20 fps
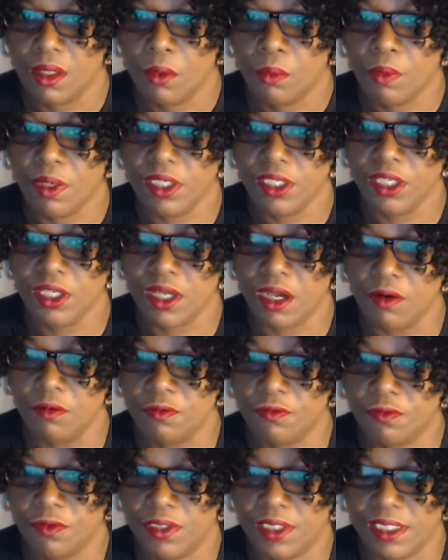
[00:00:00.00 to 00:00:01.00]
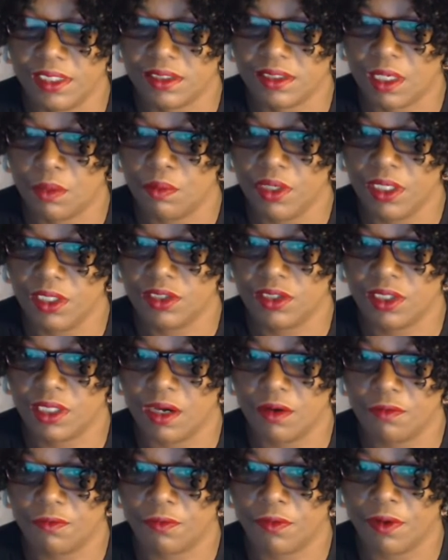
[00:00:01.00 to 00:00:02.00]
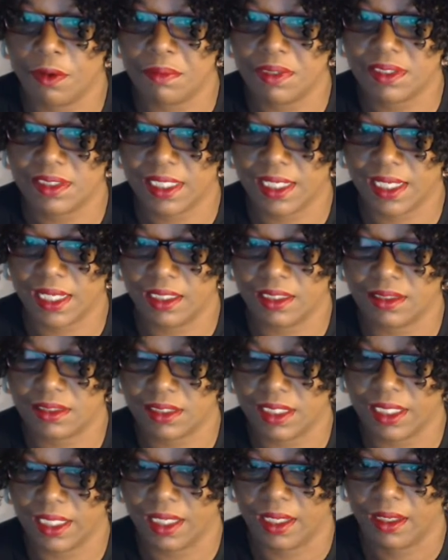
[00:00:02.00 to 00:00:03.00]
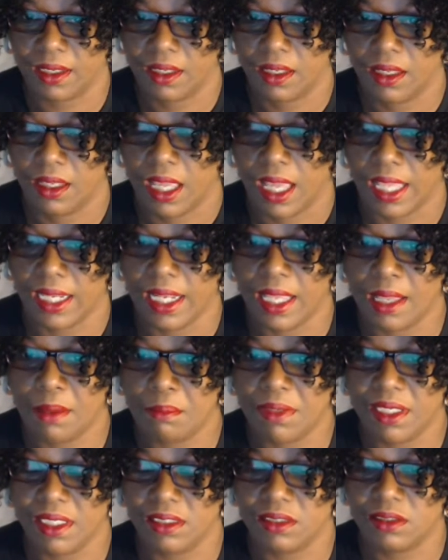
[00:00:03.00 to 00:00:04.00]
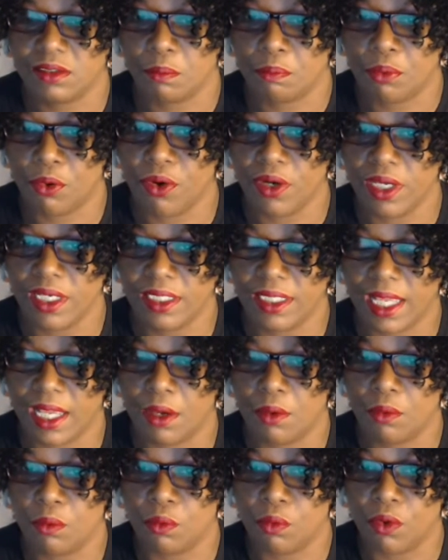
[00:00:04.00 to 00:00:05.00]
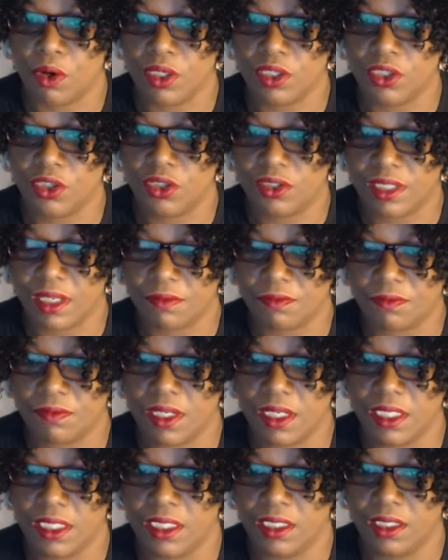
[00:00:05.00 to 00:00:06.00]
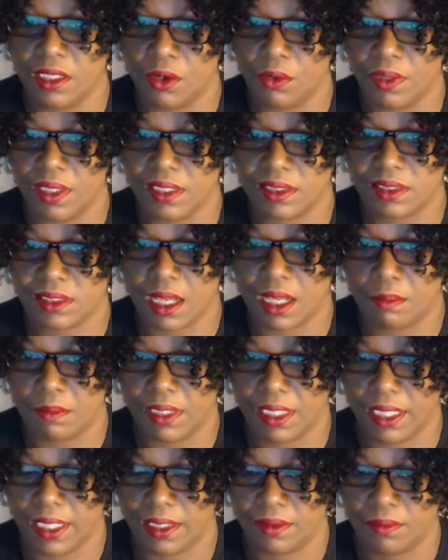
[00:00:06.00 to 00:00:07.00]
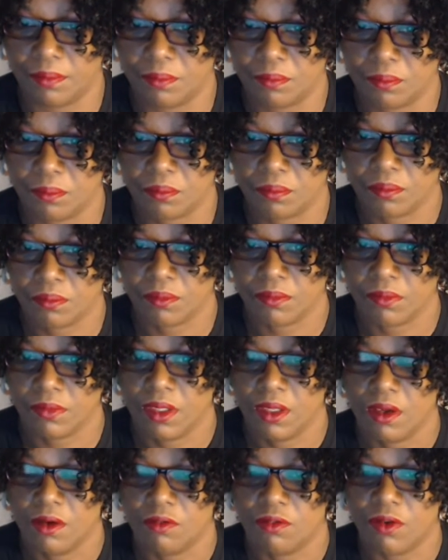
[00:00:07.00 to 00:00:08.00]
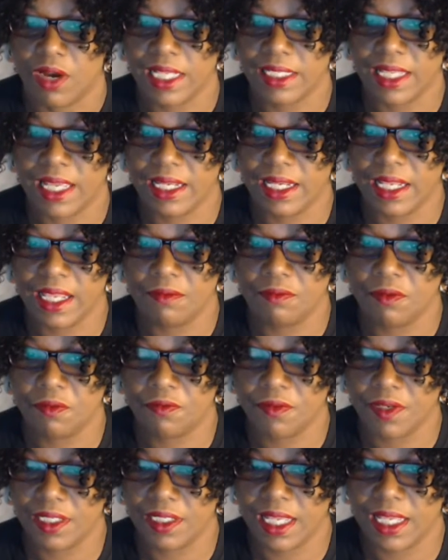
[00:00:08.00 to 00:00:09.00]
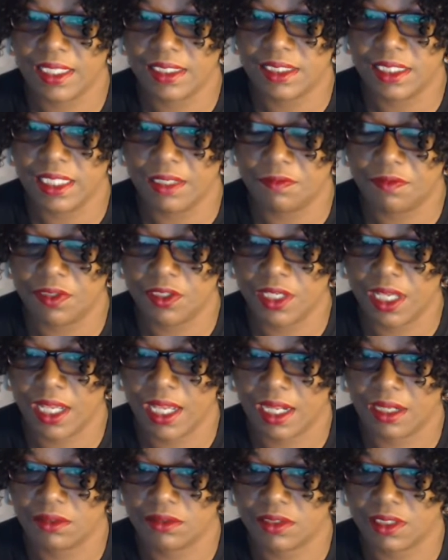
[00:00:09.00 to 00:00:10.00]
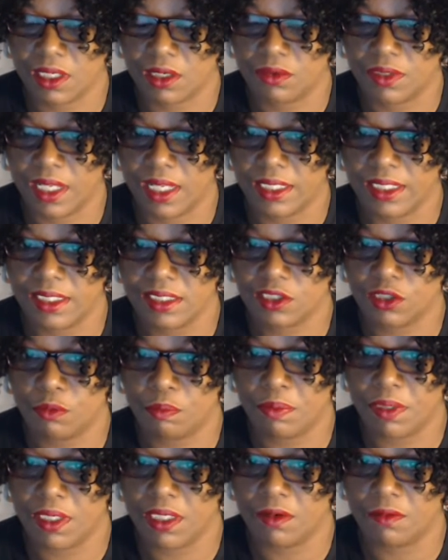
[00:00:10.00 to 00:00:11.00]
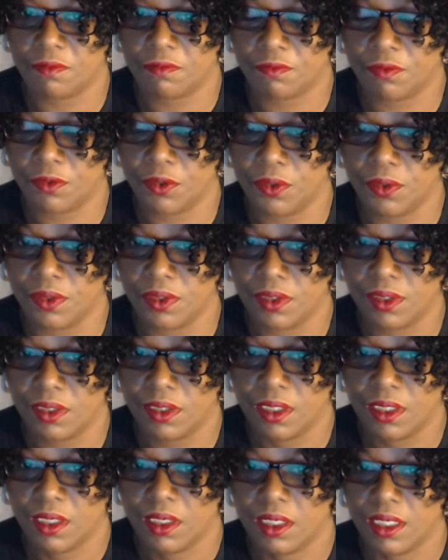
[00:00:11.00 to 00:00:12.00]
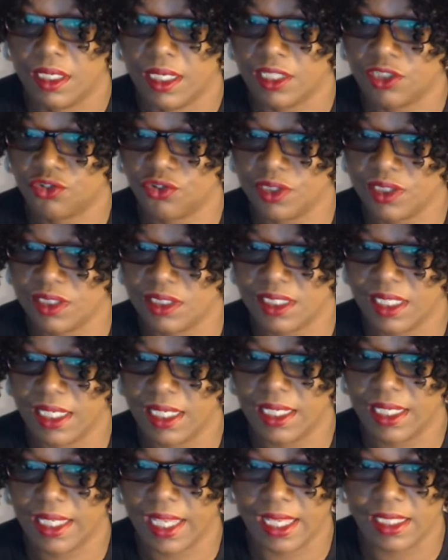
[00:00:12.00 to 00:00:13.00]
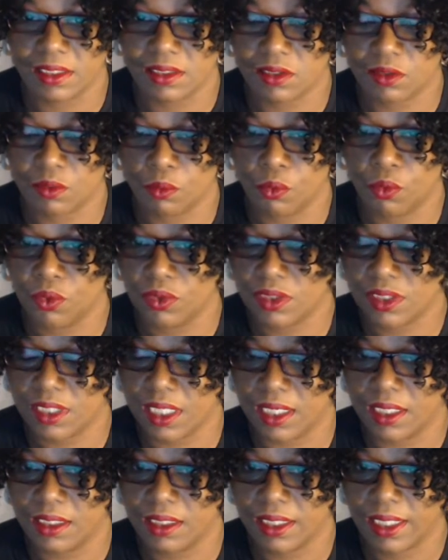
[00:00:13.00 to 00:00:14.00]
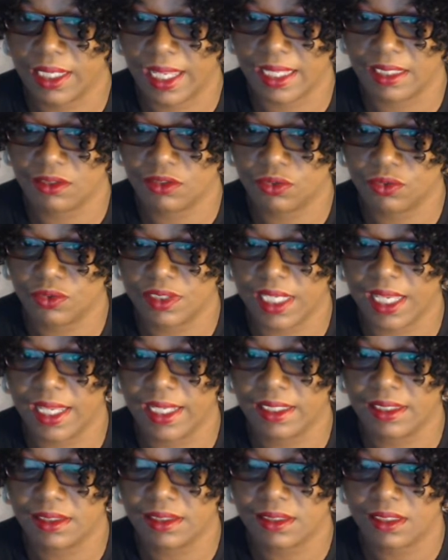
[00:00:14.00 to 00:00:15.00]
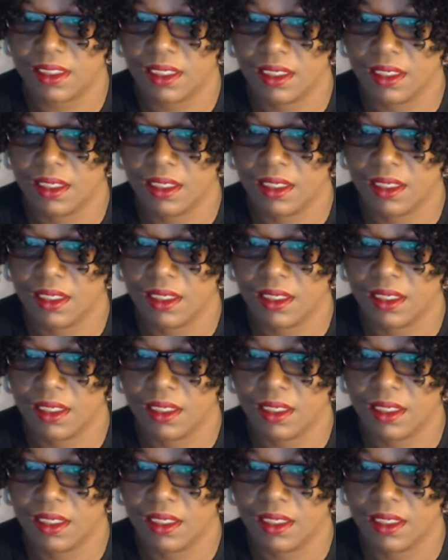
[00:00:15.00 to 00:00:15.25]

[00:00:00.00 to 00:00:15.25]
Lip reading: When you go through this, I want you to go through it meticulously. And that means putting down what you definitely know is coming in. Write down everything that is leaving your household. Now, this could be your food, electricity, gas, water, council tax,